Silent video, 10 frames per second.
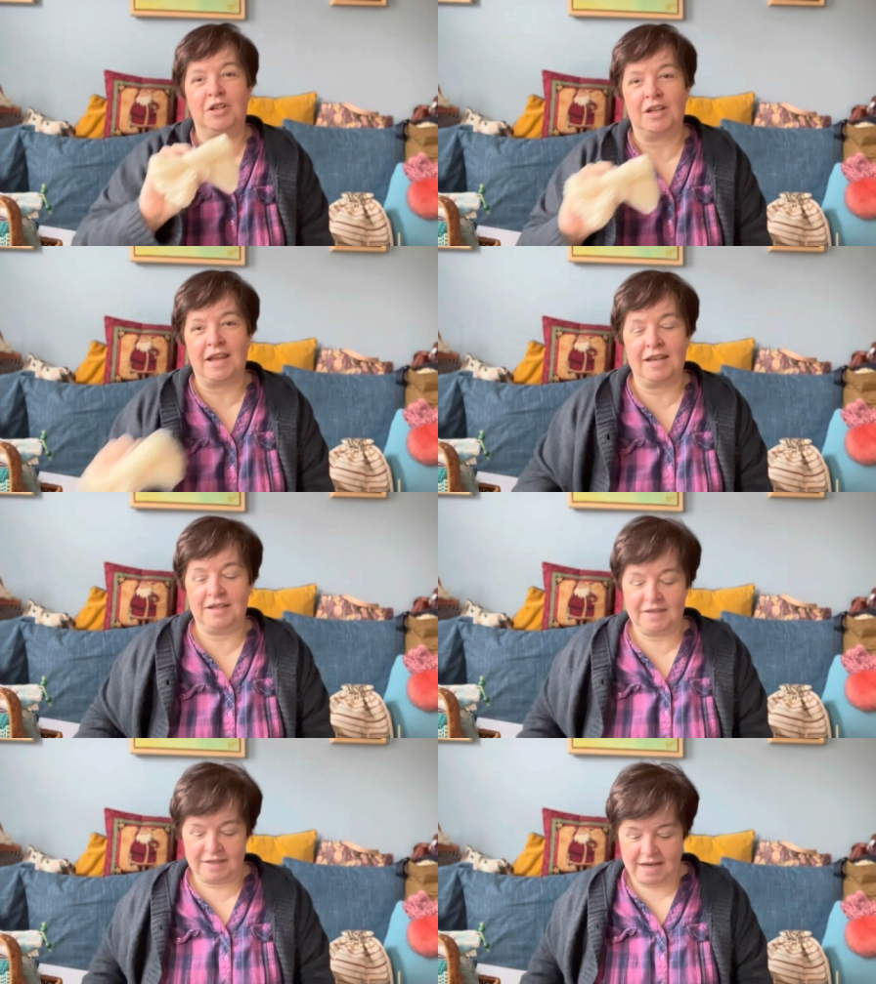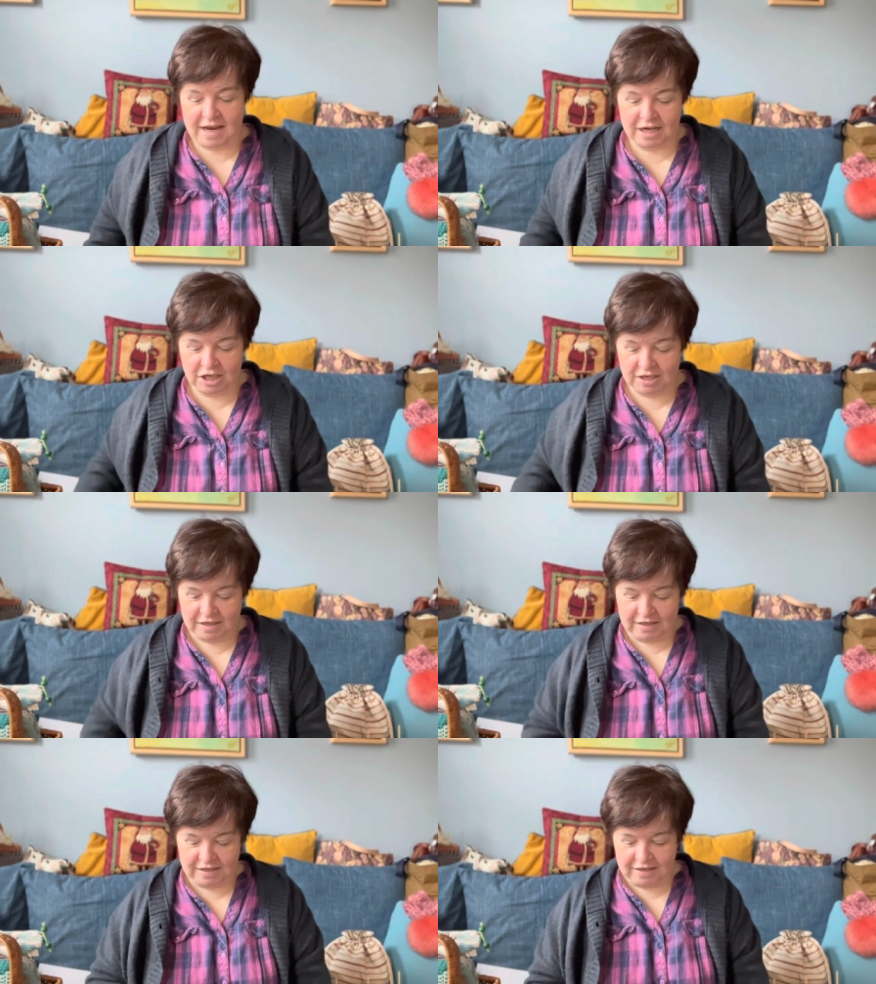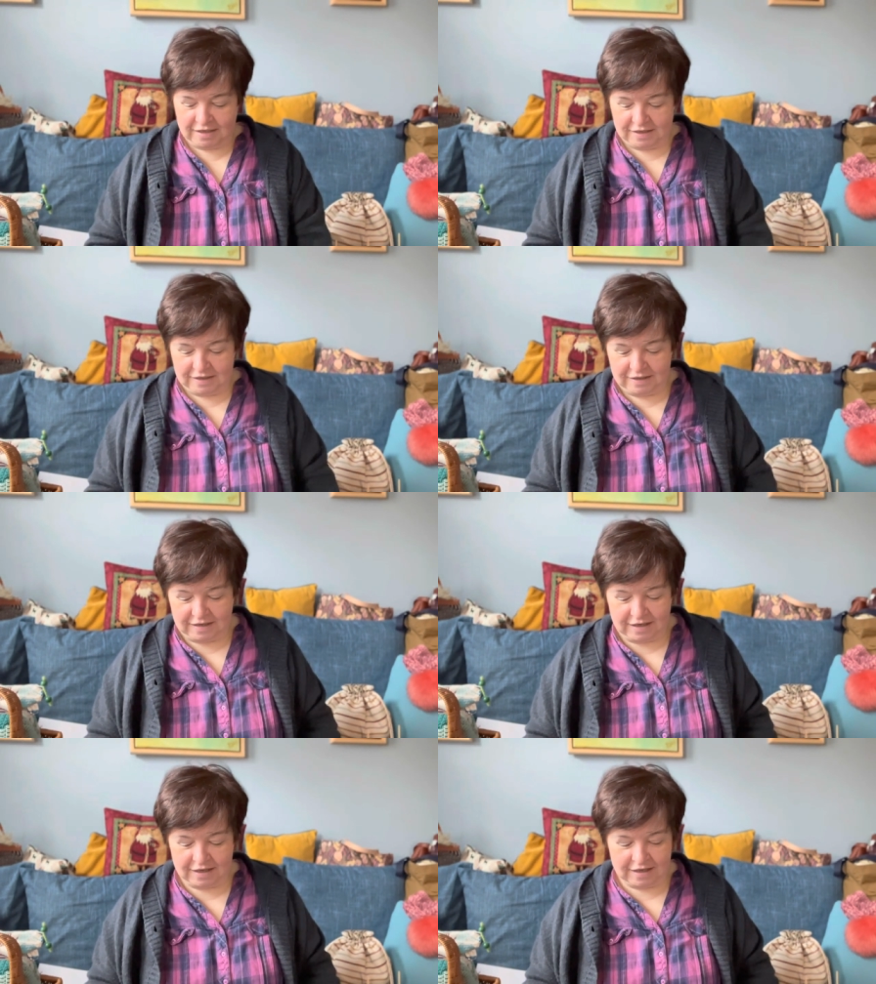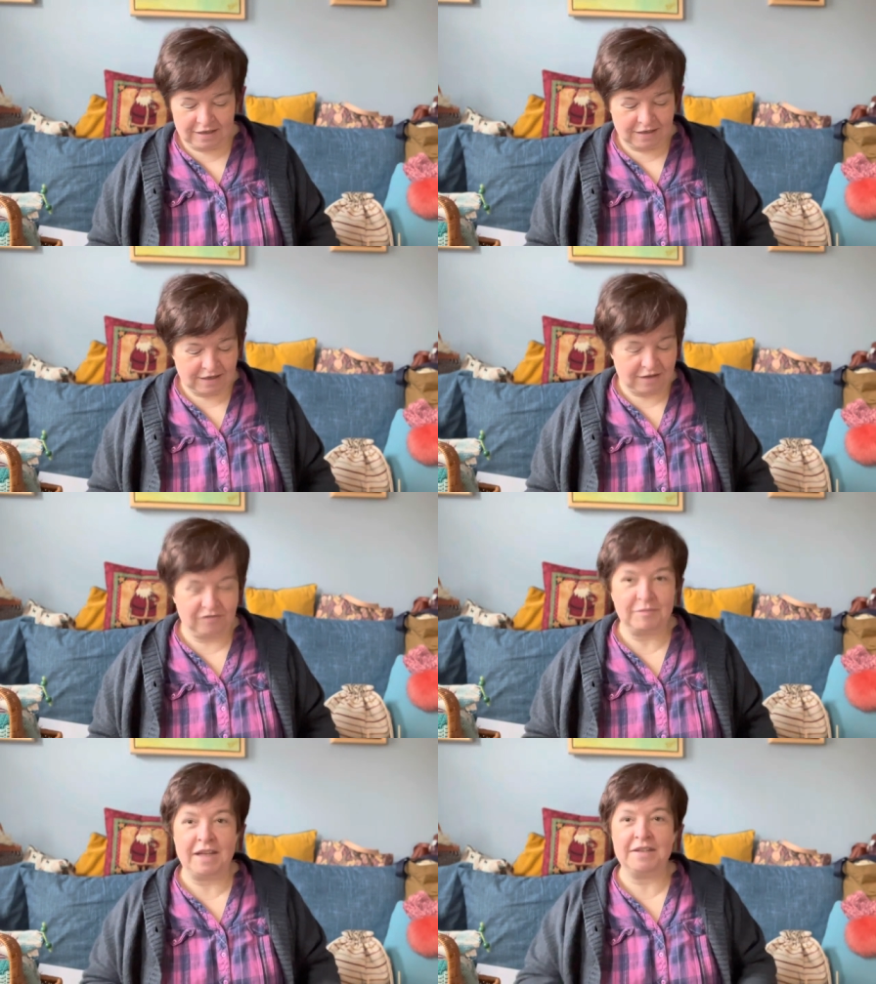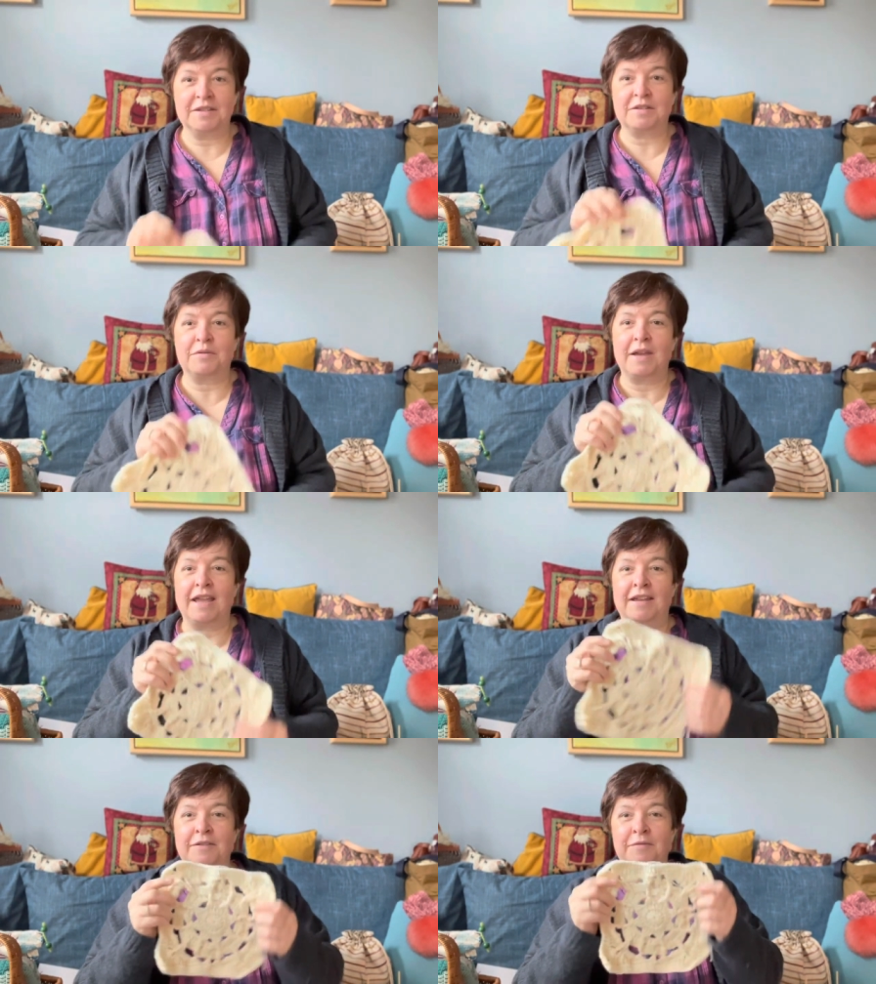I had in stash, and I've made a square.